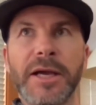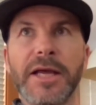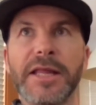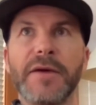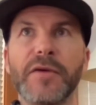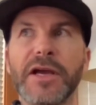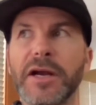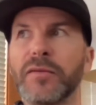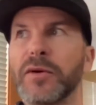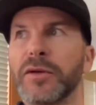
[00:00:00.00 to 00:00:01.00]
And then we kind
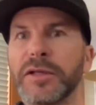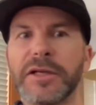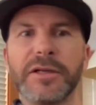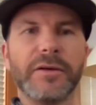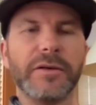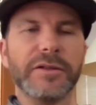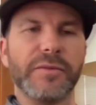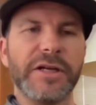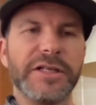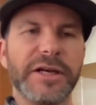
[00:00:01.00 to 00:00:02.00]
of rolled into the whole
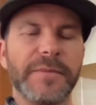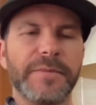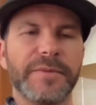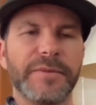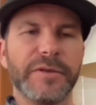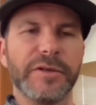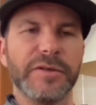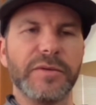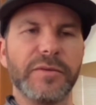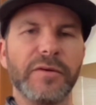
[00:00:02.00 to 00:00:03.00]
twin tip new
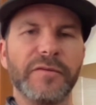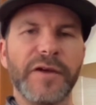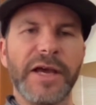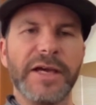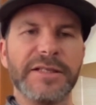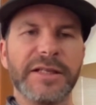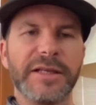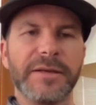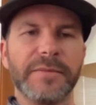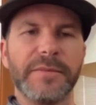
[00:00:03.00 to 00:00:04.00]
school phase in
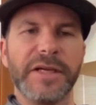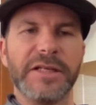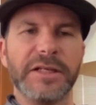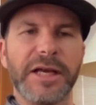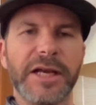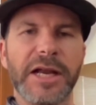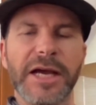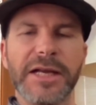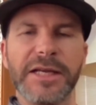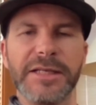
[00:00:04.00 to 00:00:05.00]
the mid to late
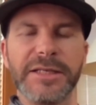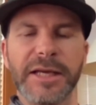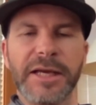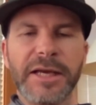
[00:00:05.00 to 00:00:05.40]
90s.